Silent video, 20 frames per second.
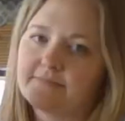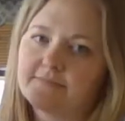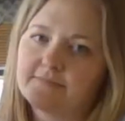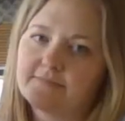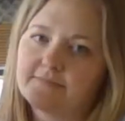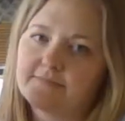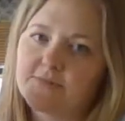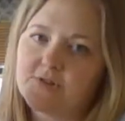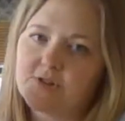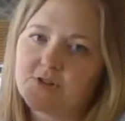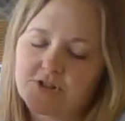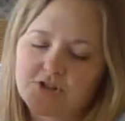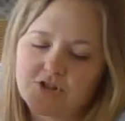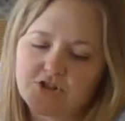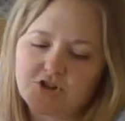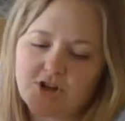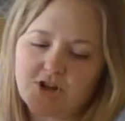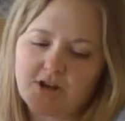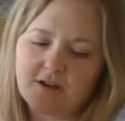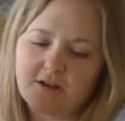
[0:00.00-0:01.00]
Good
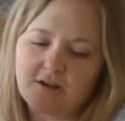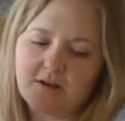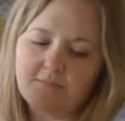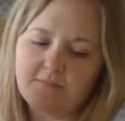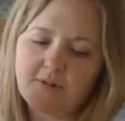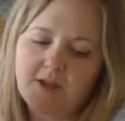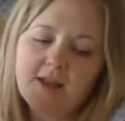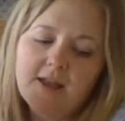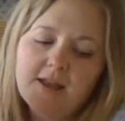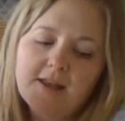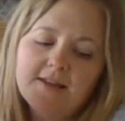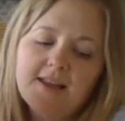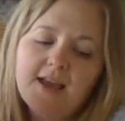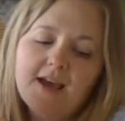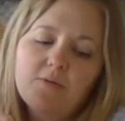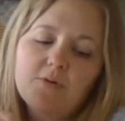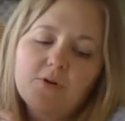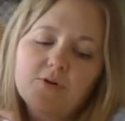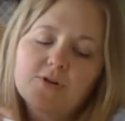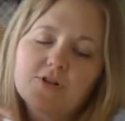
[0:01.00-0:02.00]
job. Now
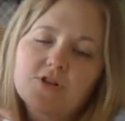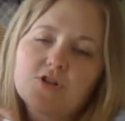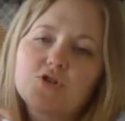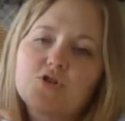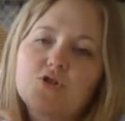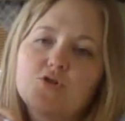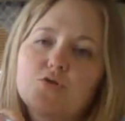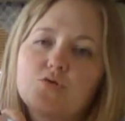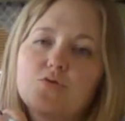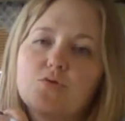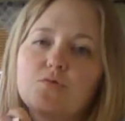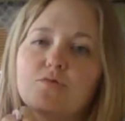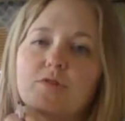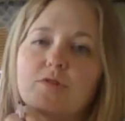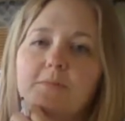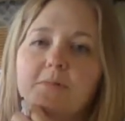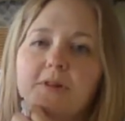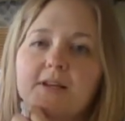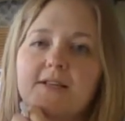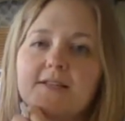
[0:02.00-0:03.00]
we're going to
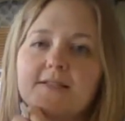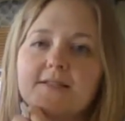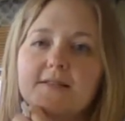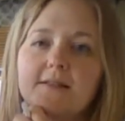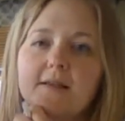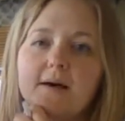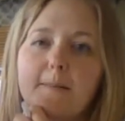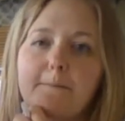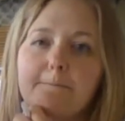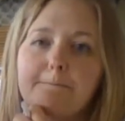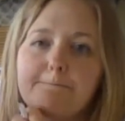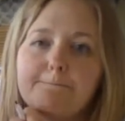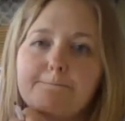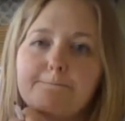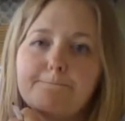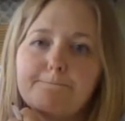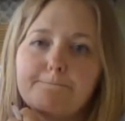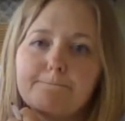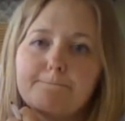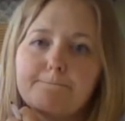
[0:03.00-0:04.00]
replace the
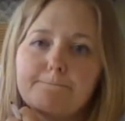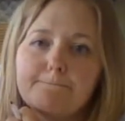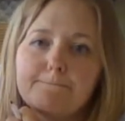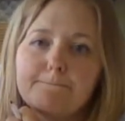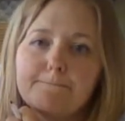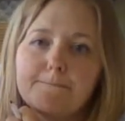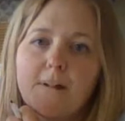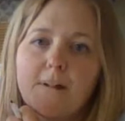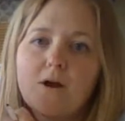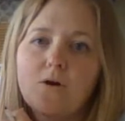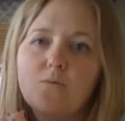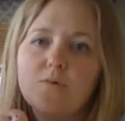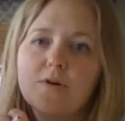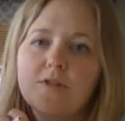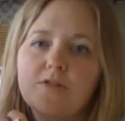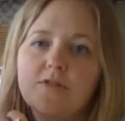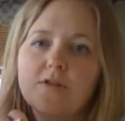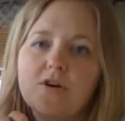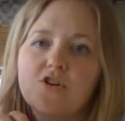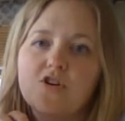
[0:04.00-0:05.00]
with
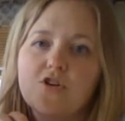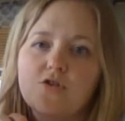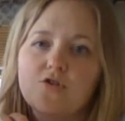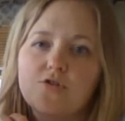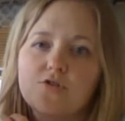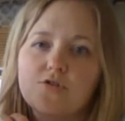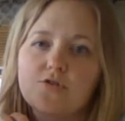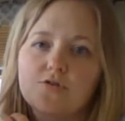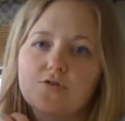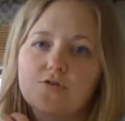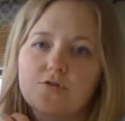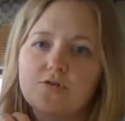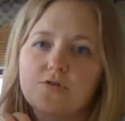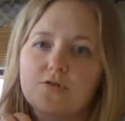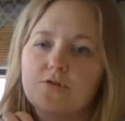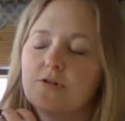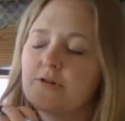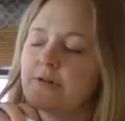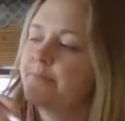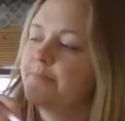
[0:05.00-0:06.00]
the
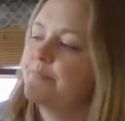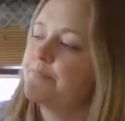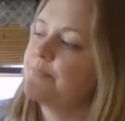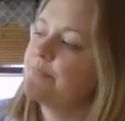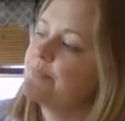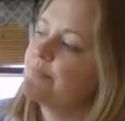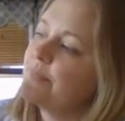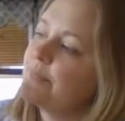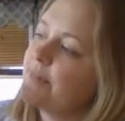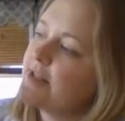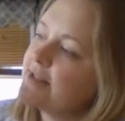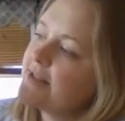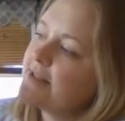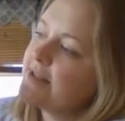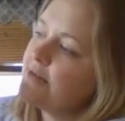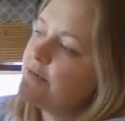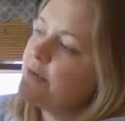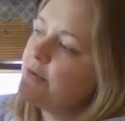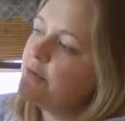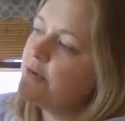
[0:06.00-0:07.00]
Let's see
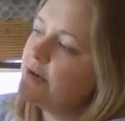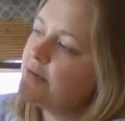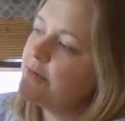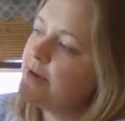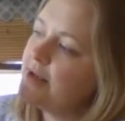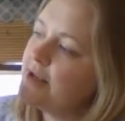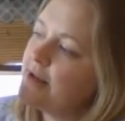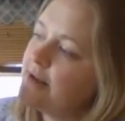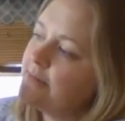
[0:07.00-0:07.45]
what word we get.